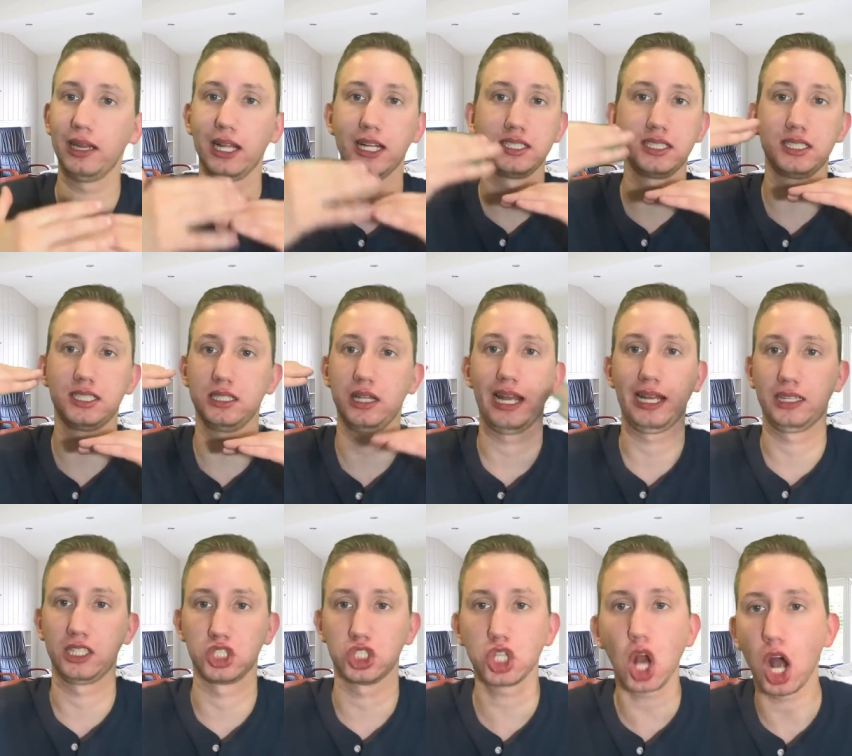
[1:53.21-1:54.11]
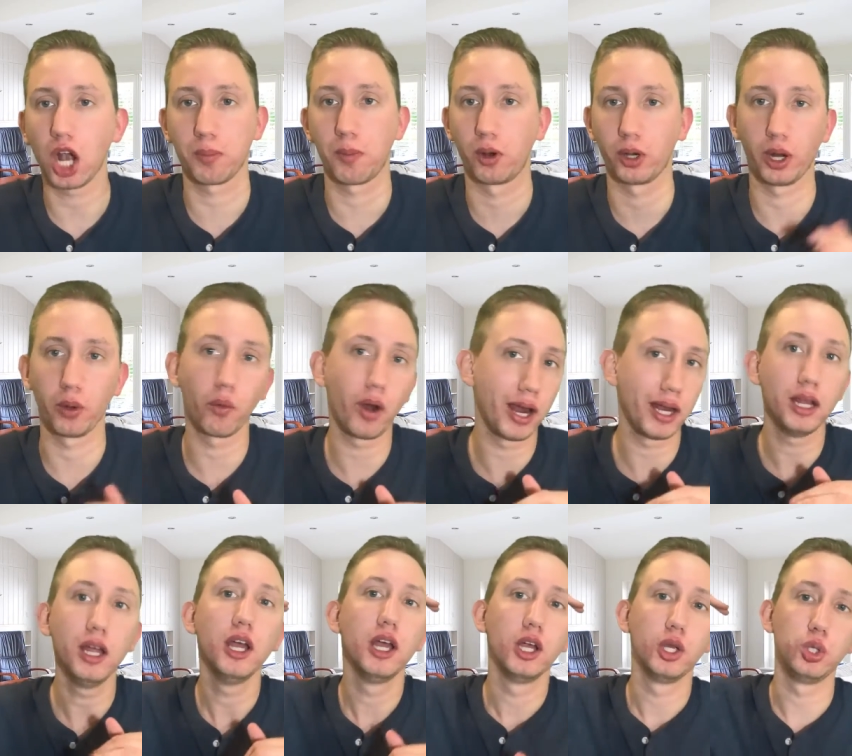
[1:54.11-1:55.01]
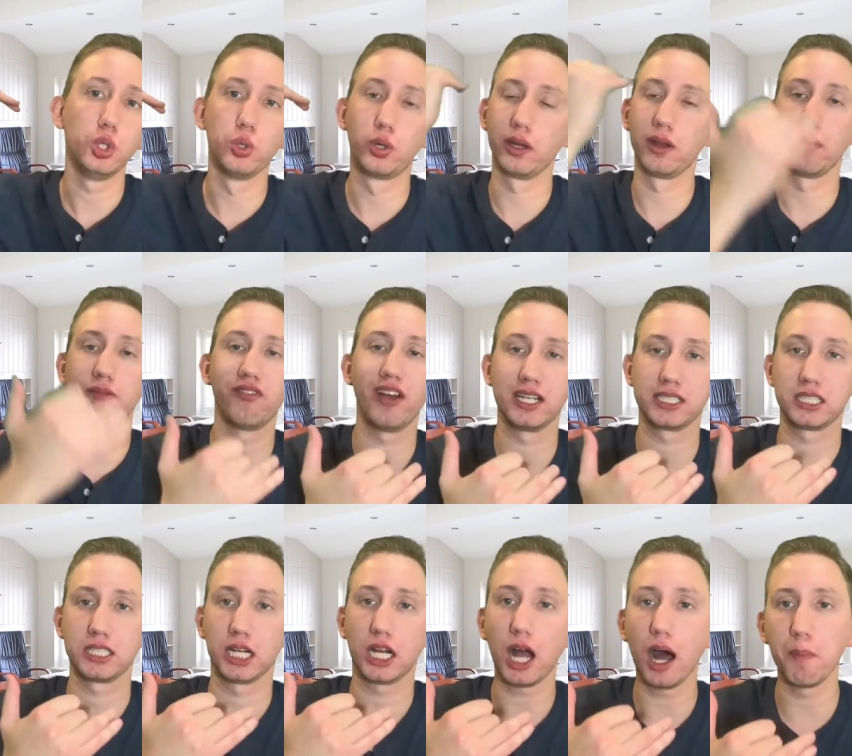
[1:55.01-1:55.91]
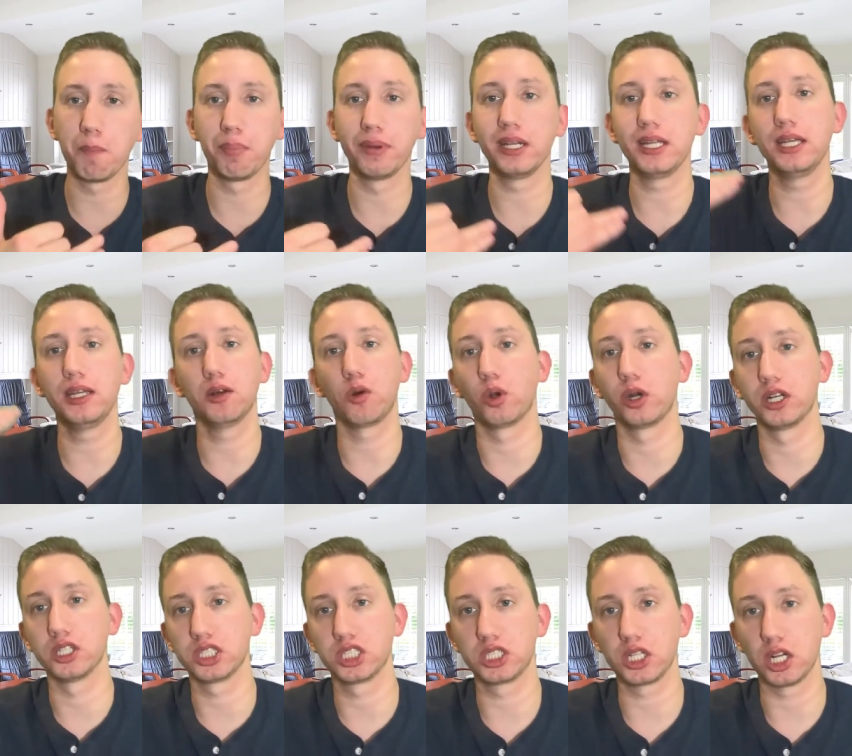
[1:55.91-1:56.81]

Like the stock market, right? You can invest in a company or in